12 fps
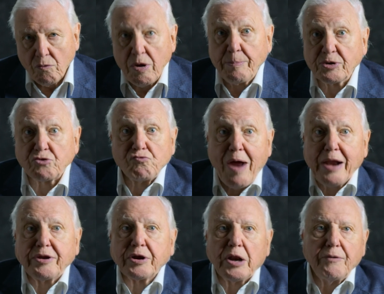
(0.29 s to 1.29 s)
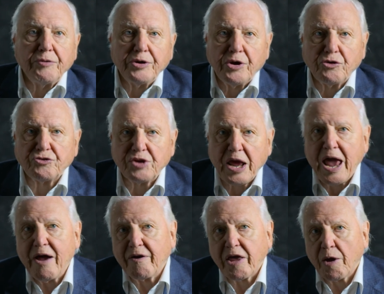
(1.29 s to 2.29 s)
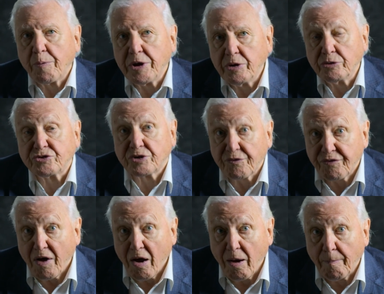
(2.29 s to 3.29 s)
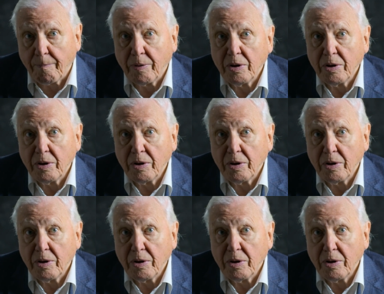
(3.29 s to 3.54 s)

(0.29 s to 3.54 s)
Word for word: we must radically reduce the area we use to farm